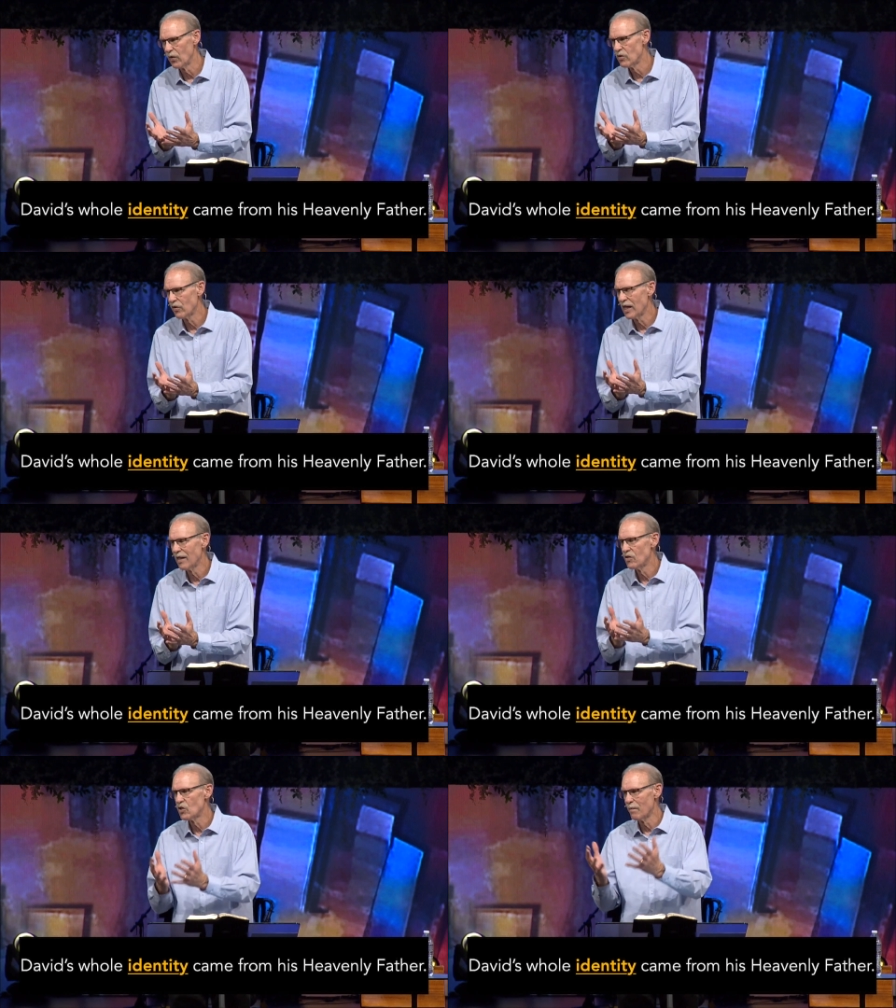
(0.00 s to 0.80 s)
friends, you're
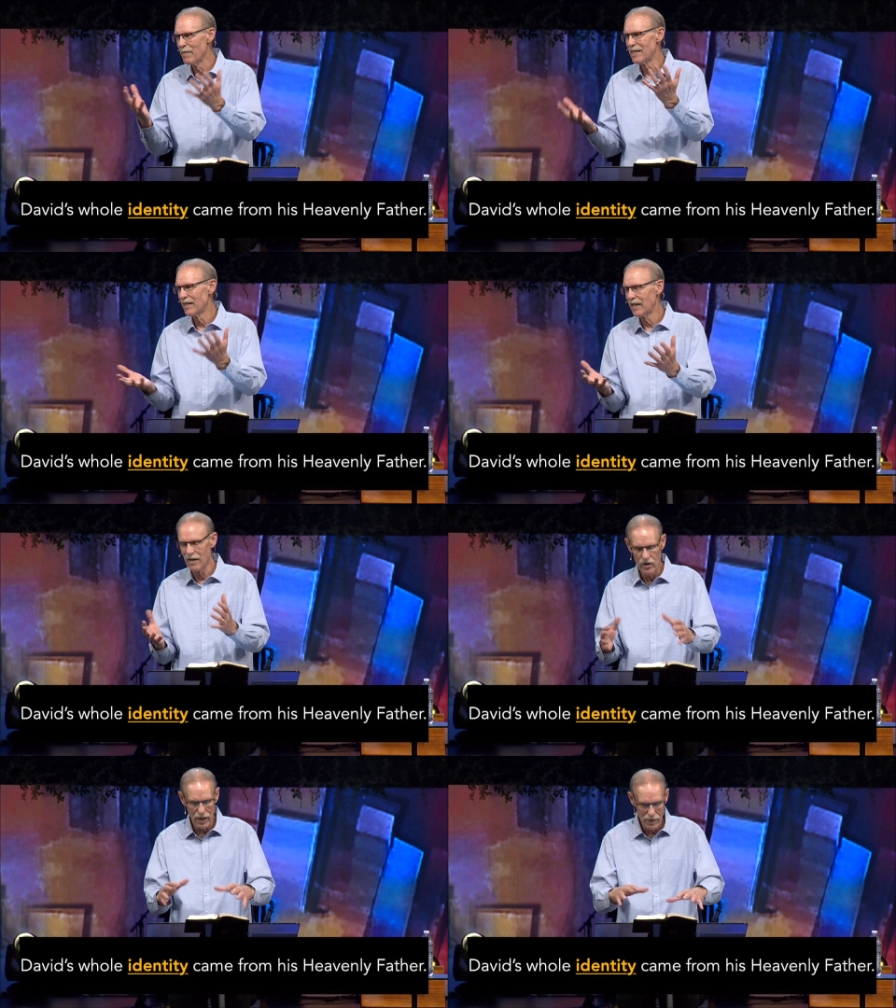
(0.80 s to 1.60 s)
going to submit to the
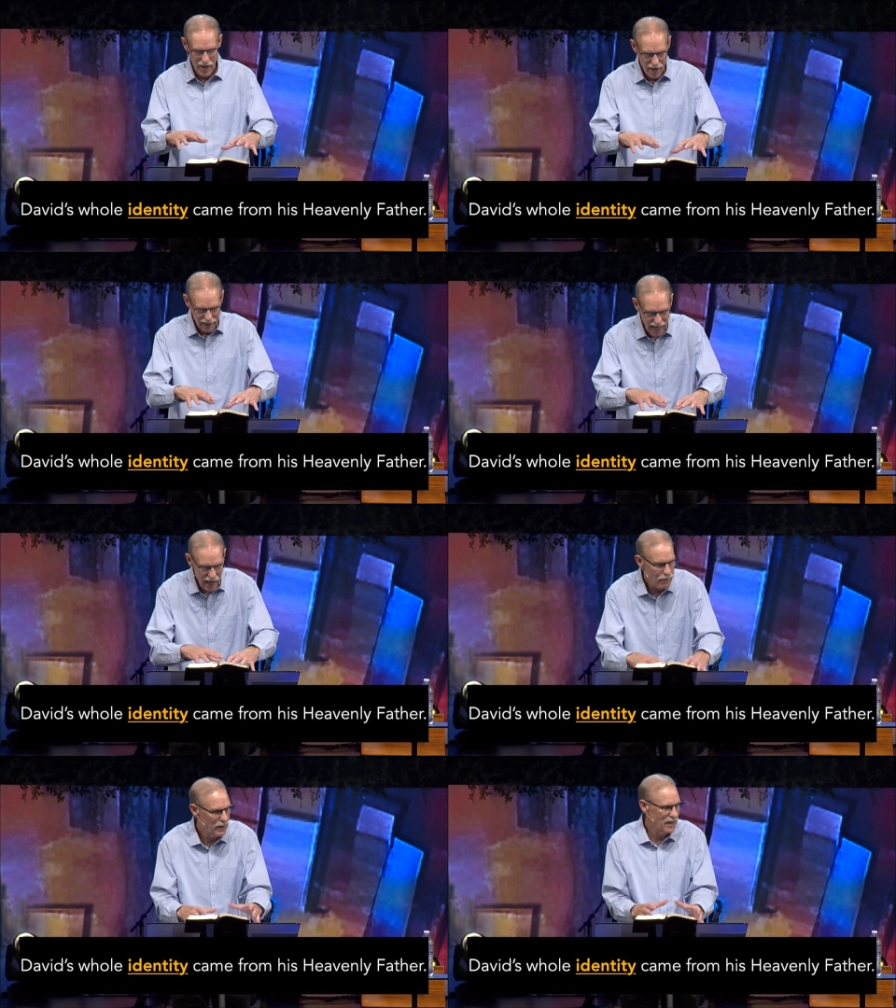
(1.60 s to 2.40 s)
king, you've
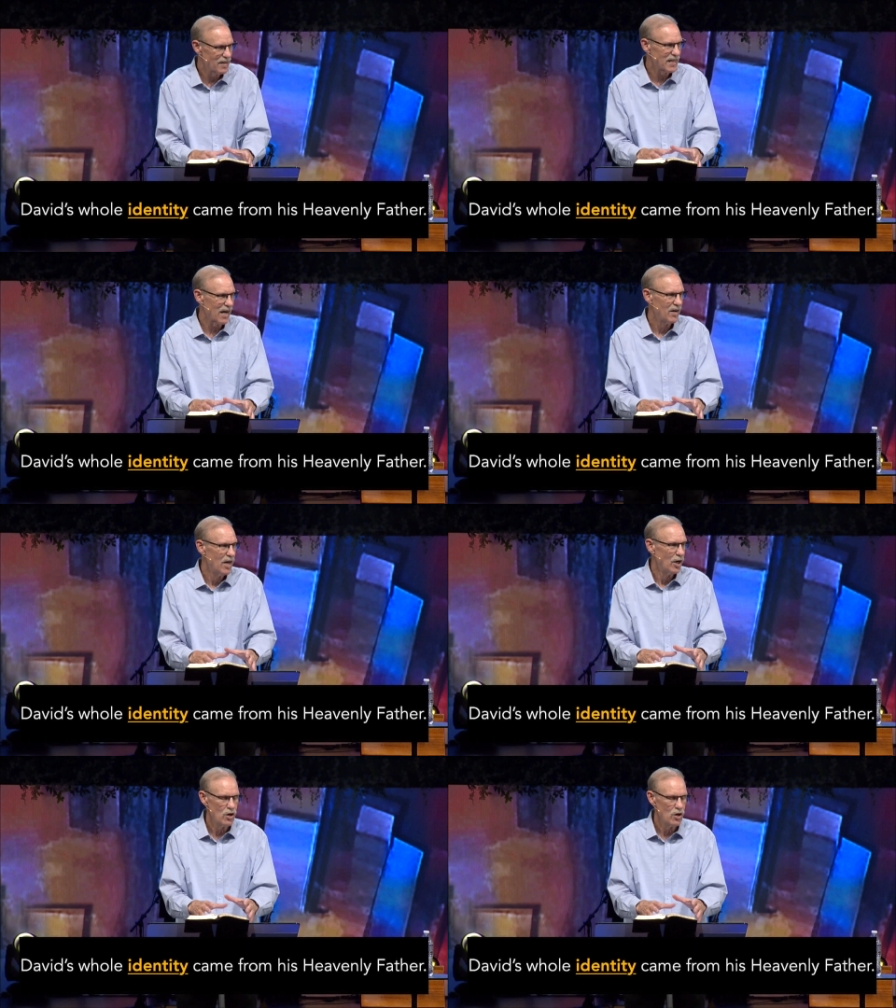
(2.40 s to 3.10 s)
got to figure this out.